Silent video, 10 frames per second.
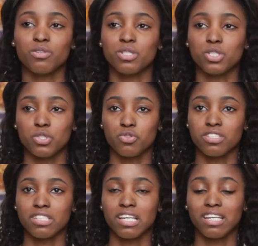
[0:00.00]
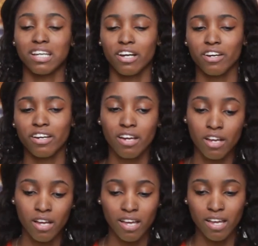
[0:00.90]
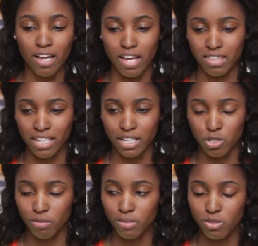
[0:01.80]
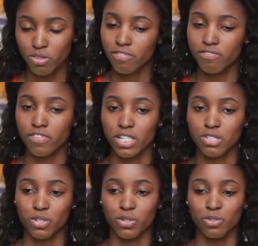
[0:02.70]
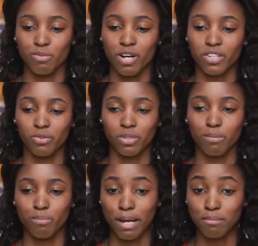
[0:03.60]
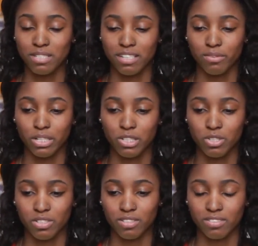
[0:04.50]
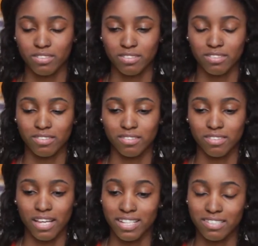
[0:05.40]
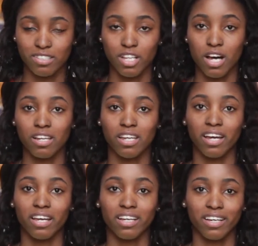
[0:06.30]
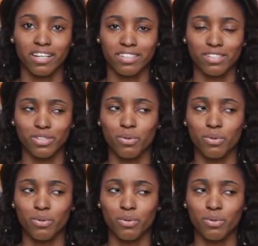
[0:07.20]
in children's daycare. And they took me to a foster home all the way in Brampton, which I did not like. I didn't know